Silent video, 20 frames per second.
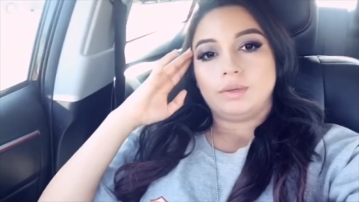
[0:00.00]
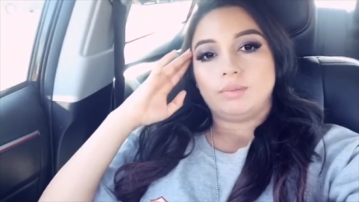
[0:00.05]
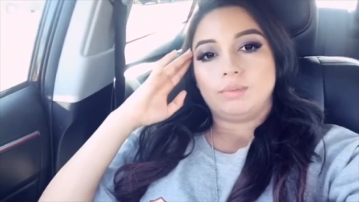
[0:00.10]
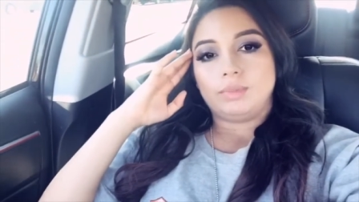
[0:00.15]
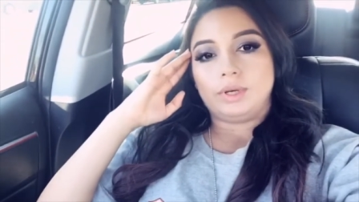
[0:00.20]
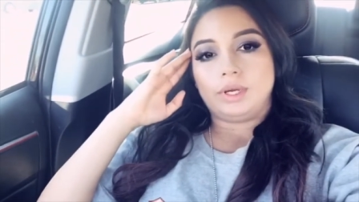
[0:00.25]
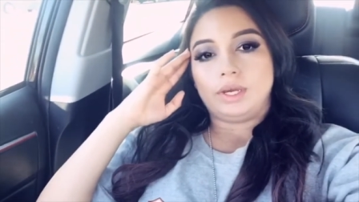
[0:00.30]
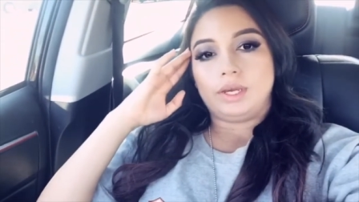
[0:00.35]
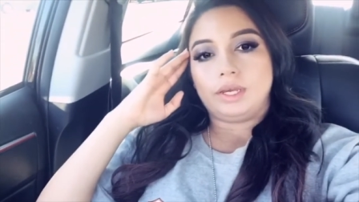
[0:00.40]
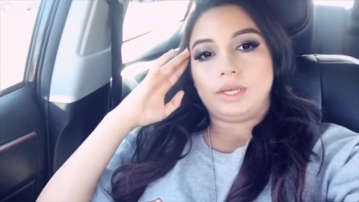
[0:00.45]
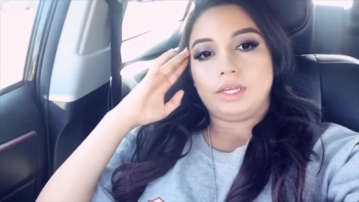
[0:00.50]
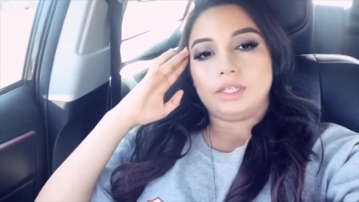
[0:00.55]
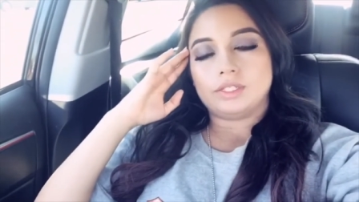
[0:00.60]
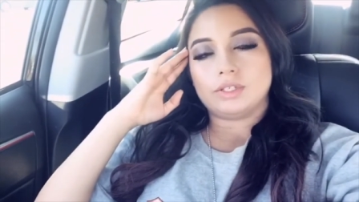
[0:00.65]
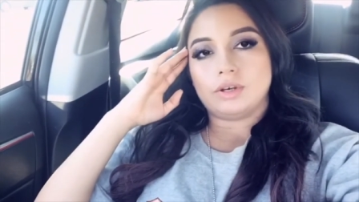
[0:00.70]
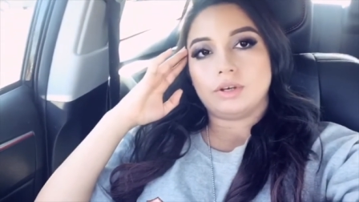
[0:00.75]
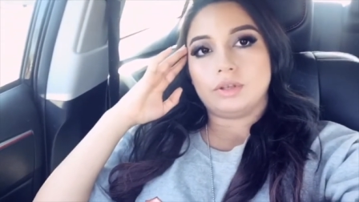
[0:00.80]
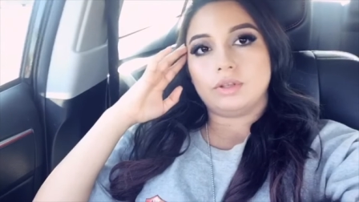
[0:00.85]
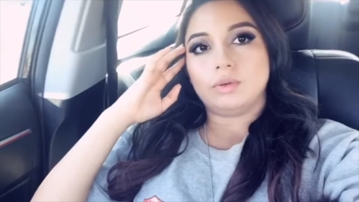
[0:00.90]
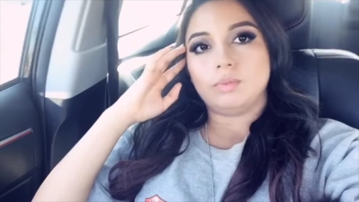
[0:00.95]
but it's
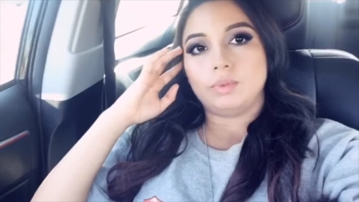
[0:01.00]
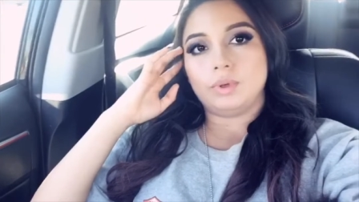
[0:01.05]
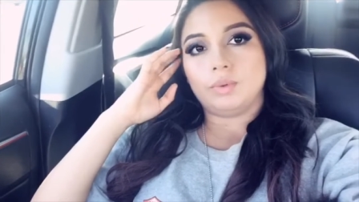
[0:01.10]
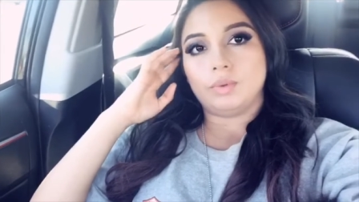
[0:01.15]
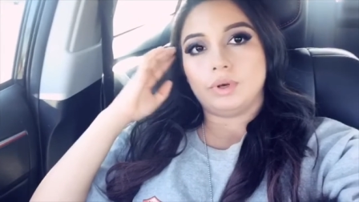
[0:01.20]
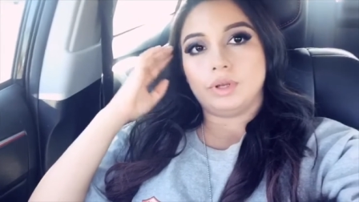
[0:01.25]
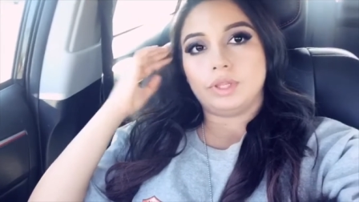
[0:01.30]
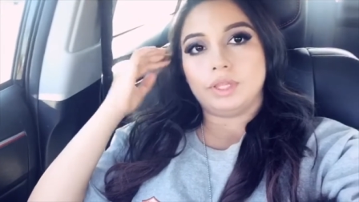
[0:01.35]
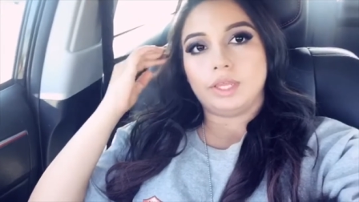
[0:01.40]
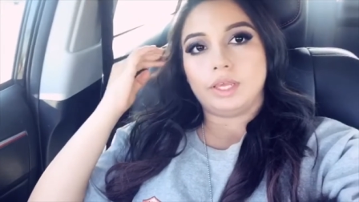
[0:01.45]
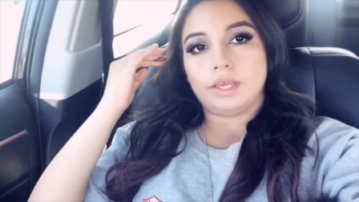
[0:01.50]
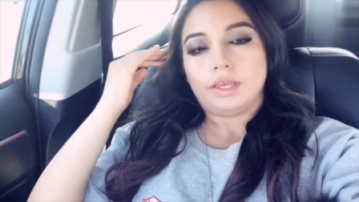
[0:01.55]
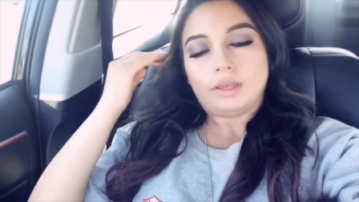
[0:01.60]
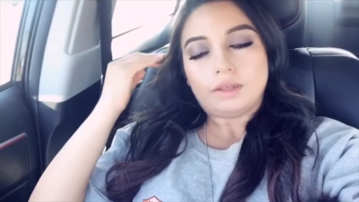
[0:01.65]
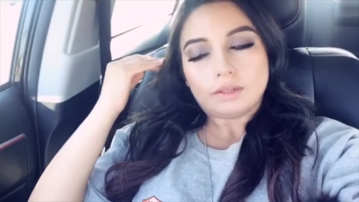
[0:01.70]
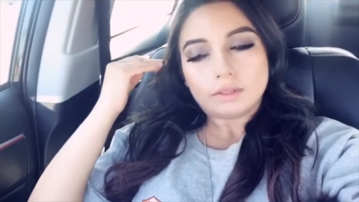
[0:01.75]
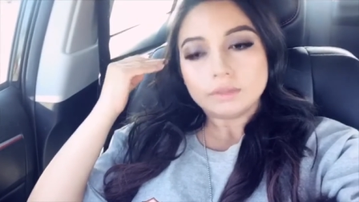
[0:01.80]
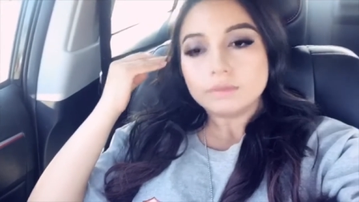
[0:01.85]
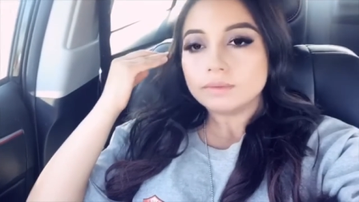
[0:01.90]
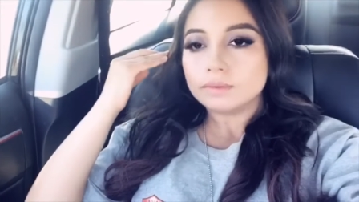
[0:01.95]
all gonna be worth it,
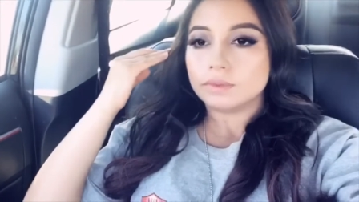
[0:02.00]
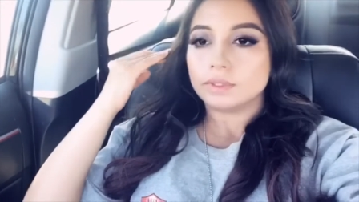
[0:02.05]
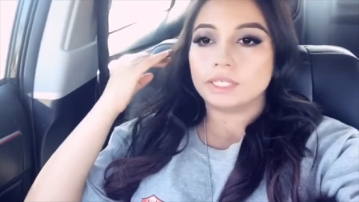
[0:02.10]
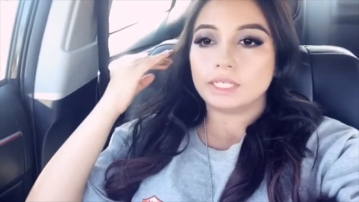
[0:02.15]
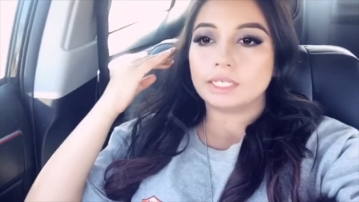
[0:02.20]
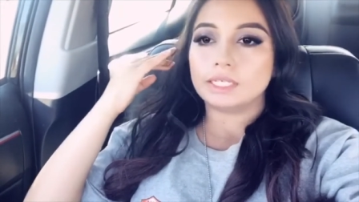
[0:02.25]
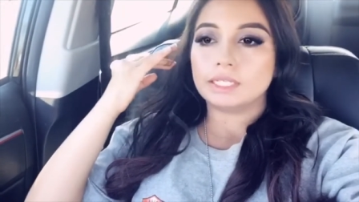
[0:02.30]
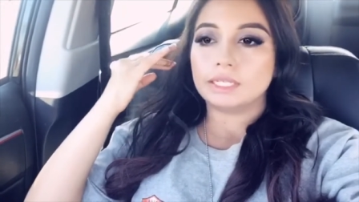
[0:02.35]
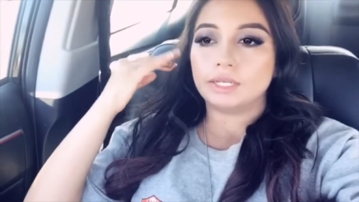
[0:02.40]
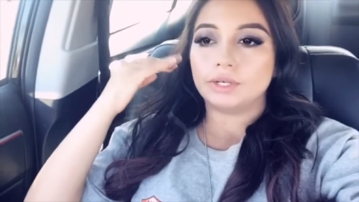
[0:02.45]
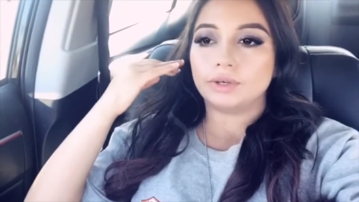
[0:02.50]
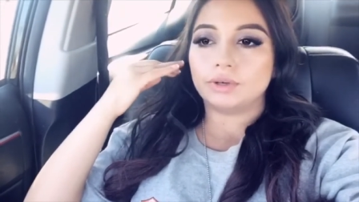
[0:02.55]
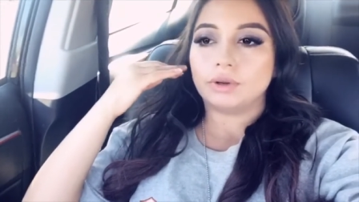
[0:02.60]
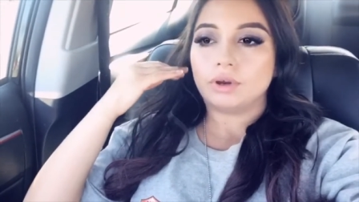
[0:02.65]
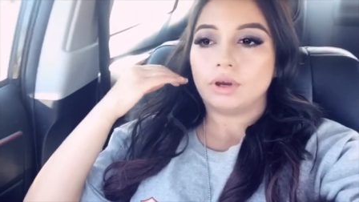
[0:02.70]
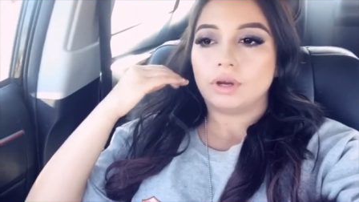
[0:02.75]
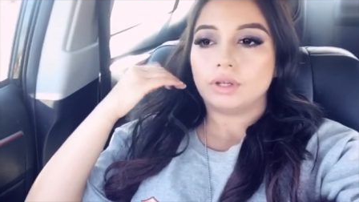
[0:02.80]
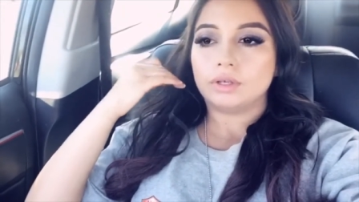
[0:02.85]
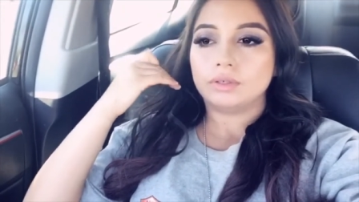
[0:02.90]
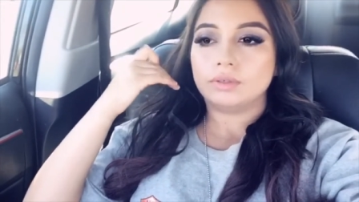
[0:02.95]
like, later
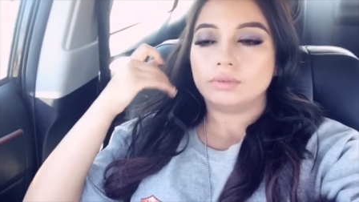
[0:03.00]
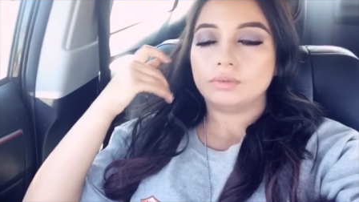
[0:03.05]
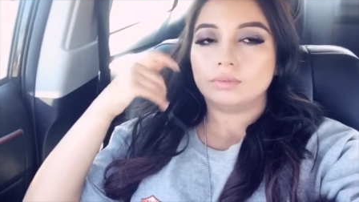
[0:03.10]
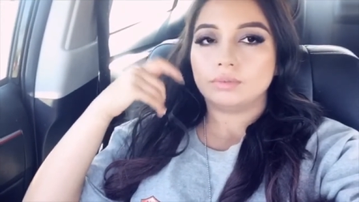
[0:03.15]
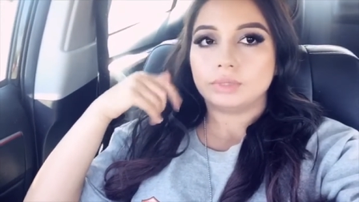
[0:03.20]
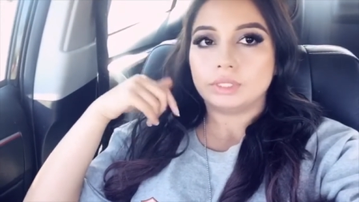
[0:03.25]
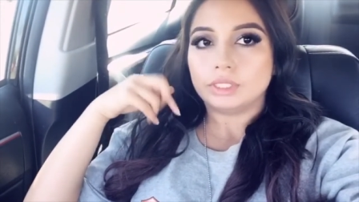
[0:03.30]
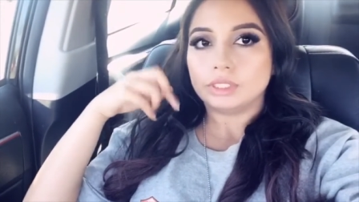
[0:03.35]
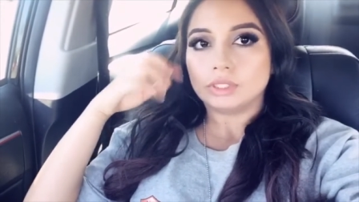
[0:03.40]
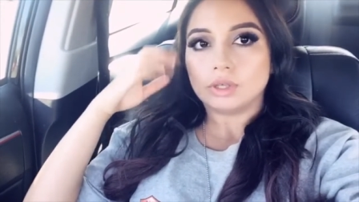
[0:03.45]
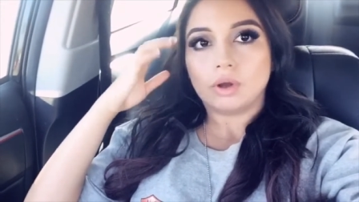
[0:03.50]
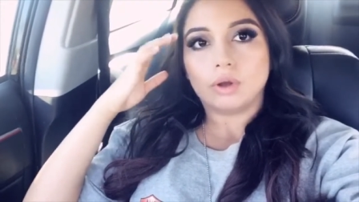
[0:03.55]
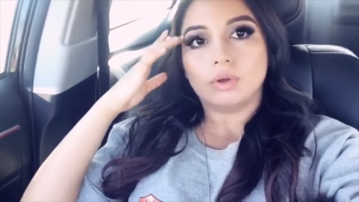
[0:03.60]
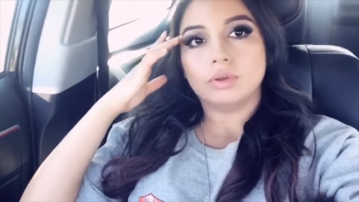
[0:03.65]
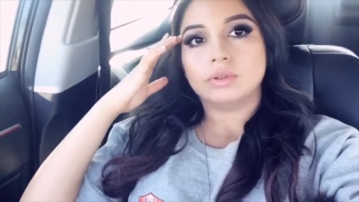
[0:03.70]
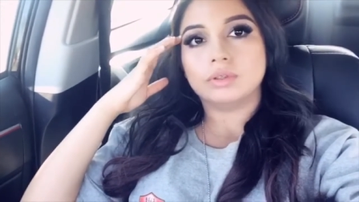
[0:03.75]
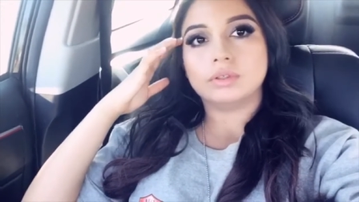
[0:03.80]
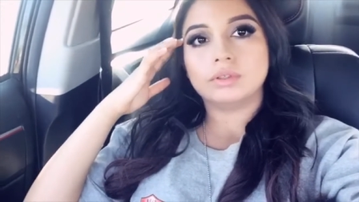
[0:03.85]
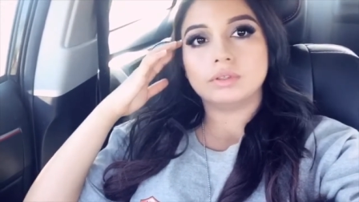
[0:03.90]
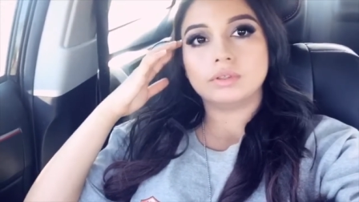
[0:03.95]
on when it's all